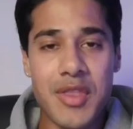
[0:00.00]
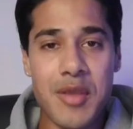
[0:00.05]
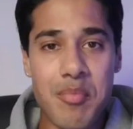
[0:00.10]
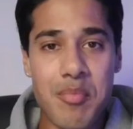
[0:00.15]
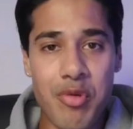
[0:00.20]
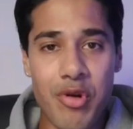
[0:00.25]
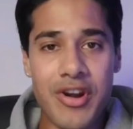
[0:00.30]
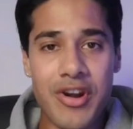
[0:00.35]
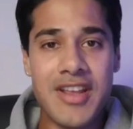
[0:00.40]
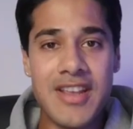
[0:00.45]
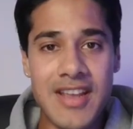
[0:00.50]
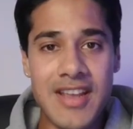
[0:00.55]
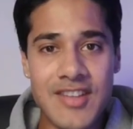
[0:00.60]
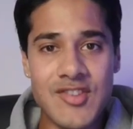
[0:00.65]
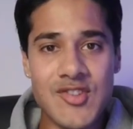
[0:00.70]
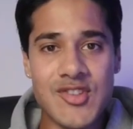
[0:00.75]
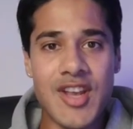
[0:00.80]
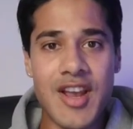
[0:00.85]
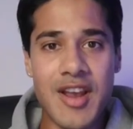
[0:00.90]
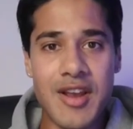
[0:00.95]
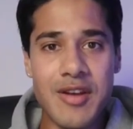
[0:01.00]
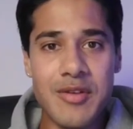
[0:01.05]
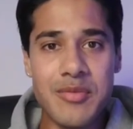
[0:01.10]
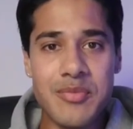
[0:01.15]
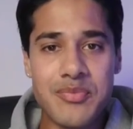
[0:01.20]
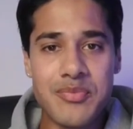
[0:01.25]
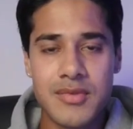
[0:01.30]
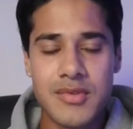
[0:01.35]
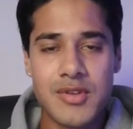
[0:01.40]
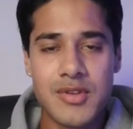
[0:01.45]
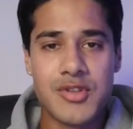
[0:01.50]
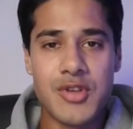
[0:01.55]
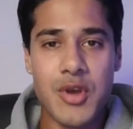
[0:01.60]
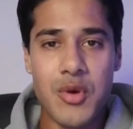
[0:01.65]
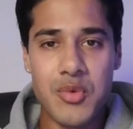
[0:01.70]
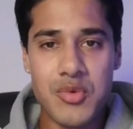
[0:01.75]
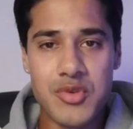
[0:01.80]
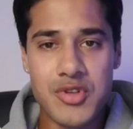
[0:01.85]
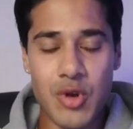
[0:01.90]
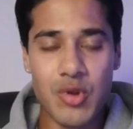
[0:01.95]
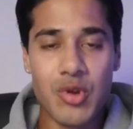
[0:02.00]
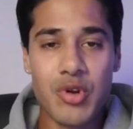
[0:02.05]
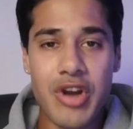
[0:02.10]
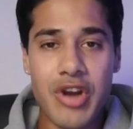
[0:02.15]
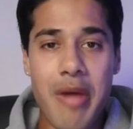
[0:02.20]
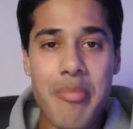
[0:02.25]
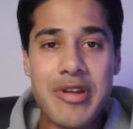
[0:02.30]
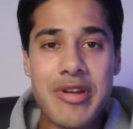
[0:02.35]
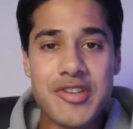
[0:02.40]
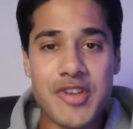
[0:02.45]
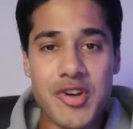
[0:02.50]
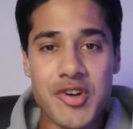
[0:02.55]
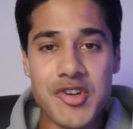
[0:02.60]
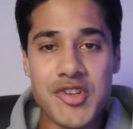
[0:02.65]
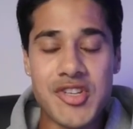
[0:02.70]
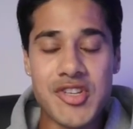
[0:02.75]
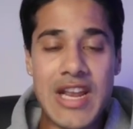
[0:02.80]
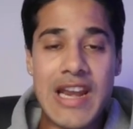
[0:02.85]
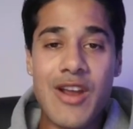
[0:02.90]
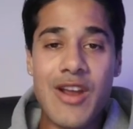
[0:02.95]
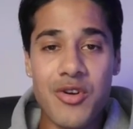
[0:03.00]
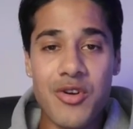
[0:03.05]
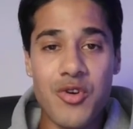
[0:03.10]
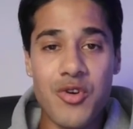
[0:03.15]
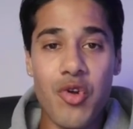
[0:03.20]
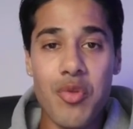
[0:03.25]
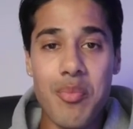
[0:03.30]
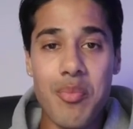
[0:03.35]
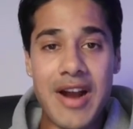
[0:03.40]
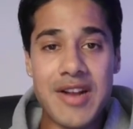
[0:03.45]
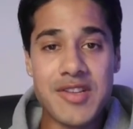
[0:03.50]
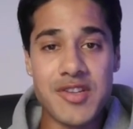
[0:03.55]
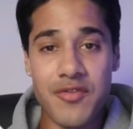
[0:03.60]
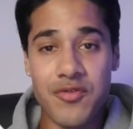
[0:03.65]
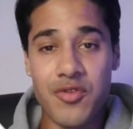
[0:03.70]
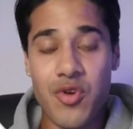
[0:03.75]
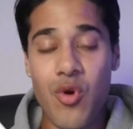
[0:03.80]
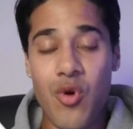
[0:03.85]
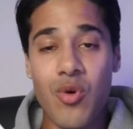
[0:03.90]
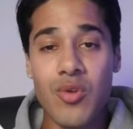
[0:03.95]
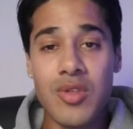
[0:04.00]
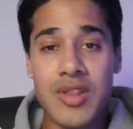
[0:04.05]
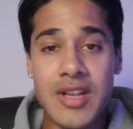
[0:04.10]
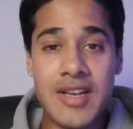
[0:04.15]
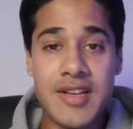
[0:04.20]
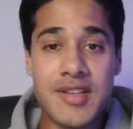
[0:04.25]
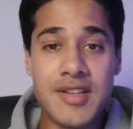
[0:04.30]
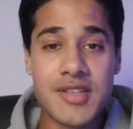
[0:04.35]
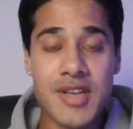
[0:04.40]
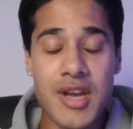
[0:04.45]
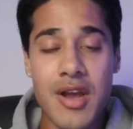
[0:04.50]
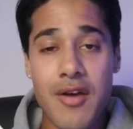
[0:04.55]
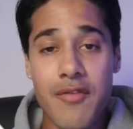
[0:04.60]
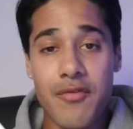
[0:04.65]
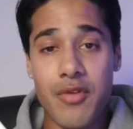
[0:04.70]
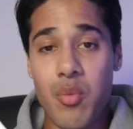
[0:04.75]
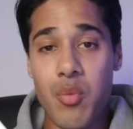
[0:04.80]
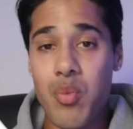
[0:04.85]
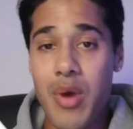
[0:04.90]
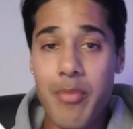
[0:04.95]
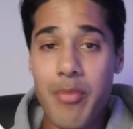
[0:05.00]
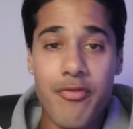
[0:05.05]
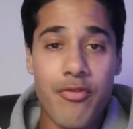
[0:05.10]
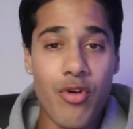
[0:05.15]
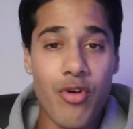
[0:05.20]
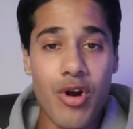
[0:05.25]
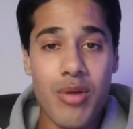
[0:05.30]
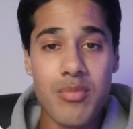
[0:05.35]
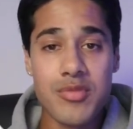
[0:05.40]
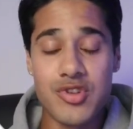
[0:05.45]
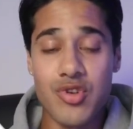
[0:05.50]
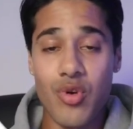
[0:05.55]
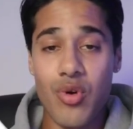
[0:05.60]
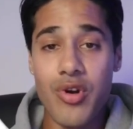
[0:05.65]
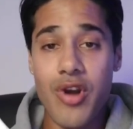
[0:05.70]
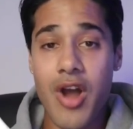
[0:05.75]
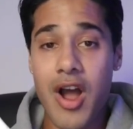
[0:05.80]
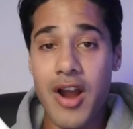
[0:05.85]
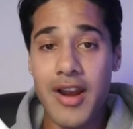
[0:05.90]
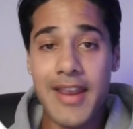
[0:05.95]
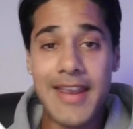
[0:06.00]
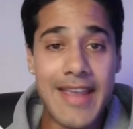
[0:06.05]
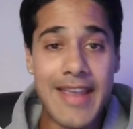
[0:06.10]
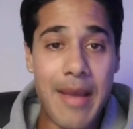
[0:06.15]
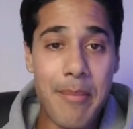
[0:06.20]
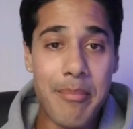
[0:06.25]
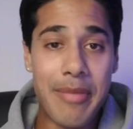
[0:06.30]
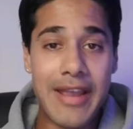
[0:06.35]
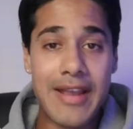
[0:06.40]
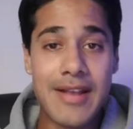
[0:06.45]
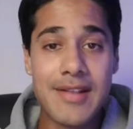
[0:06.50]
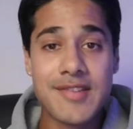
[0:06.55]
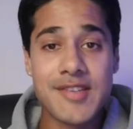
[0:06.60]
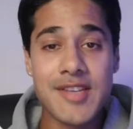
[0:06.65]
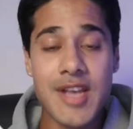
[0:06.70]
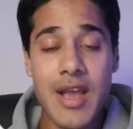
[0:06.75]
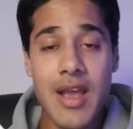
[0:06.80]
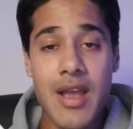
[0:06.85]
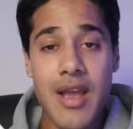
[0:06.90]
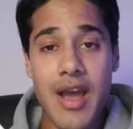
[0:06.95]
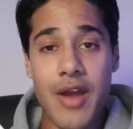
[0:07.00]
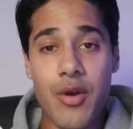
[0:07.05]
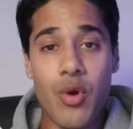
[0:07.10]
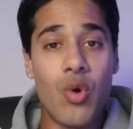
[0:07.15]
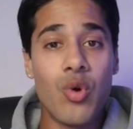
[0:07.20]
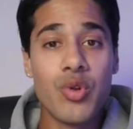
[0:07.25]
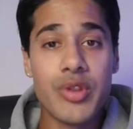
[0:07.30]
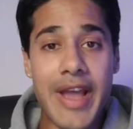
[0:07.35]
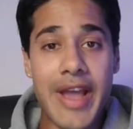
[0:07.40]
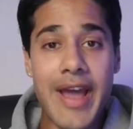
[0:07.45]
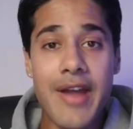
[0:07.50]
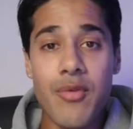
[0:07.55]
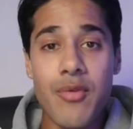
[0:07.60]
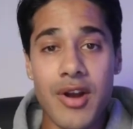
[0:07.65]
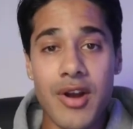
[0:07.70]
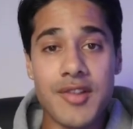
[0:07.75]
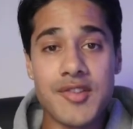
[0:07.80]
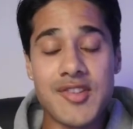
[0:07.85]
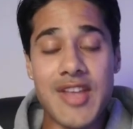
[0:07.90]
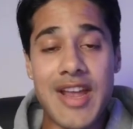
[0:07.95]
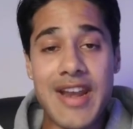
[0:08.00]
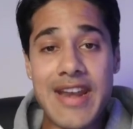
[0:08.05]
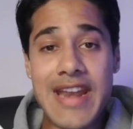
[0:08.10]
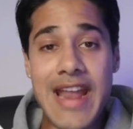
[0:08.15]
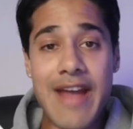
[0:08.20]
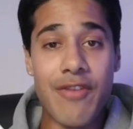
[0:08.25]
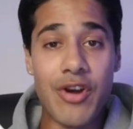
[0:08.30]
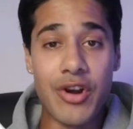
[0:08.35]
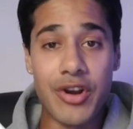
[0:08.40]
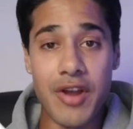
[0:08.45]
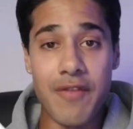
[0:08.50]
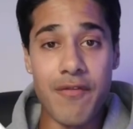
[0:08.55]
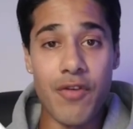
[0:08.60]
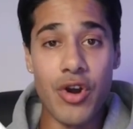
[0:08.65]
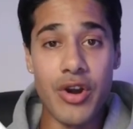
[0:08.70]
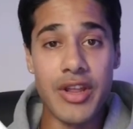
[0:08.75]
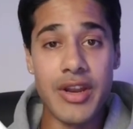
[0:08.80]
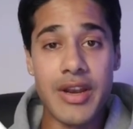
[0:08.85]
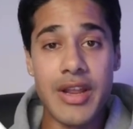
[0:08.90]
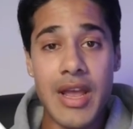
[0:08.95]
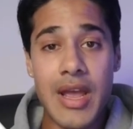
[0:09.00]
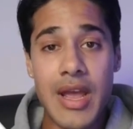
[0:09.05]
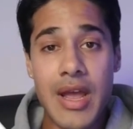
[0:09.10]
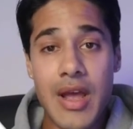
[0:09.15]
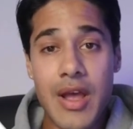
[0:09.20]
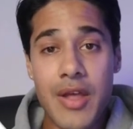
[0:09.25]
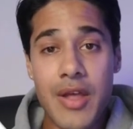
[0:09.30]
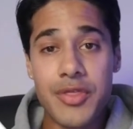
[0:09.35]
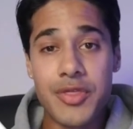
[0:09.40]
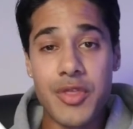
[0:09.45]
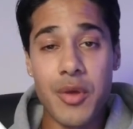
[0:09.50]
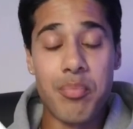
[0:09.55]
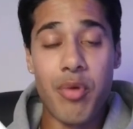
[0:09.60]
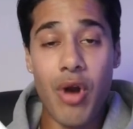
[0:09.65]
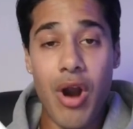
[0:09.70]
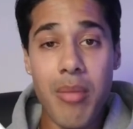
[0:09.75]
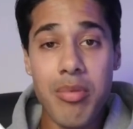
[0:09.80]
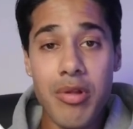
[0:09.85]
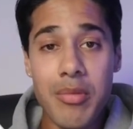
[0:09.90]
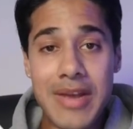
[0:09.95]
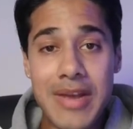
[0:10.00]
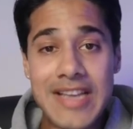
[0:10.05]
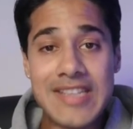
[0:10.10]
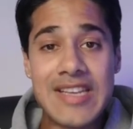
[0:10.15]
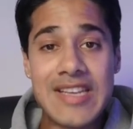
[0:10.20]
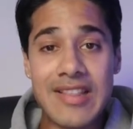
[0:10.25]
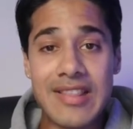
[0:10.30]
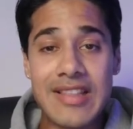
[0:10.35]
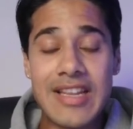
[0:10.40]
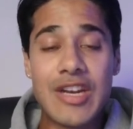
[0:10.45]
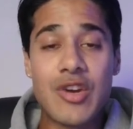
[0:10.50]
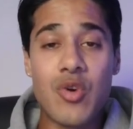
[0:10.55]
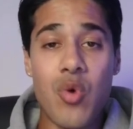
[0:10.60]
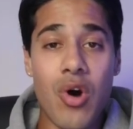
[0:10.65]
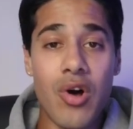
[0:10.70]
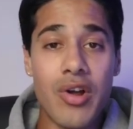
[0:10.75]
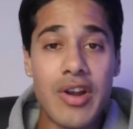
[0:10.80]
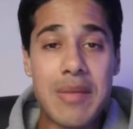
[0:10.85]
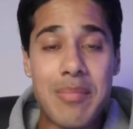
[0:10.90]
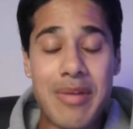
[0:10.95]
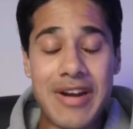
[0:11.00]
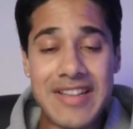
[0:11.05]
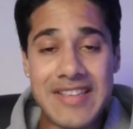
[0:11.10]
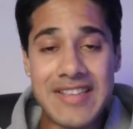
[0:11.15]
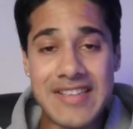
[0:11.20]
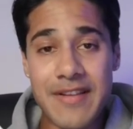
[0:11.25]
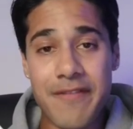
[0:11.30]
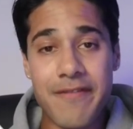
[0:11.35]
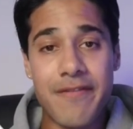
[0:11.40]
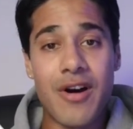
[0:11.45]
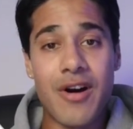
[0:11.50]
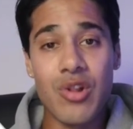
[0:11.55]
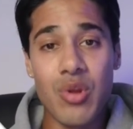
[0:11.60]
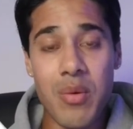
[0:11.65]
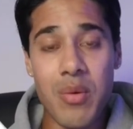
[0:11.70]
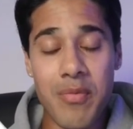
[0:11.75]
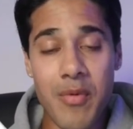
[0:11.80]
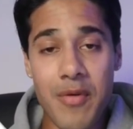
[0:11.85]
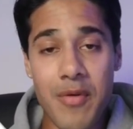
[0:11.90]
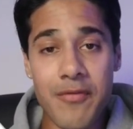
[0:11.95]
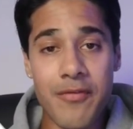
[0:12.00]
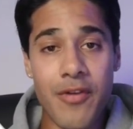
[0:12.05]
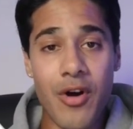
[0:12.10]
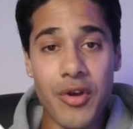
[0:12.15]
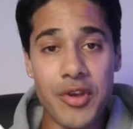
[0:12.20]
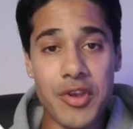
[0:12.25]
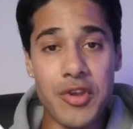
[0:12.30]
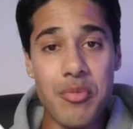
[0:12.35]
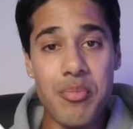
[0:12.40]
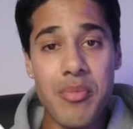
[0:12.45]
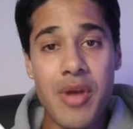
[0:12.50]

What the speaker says: Pretty insane. So, solar companies are sitting on gold mines of cold leads from web forms, door knocking campaigns, and old ad runs that never converted. The problem isn't lead quality, but it's the follow volume.